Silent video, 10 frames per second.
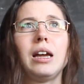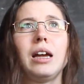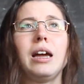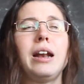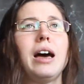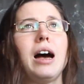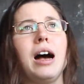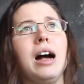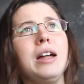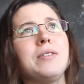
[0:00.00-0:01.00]
And
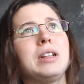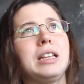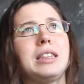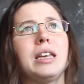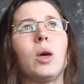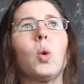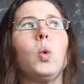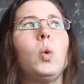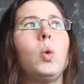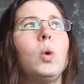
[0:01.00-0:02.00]
I really think
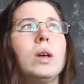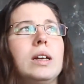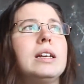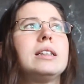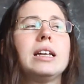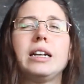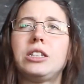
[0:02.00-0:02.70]
that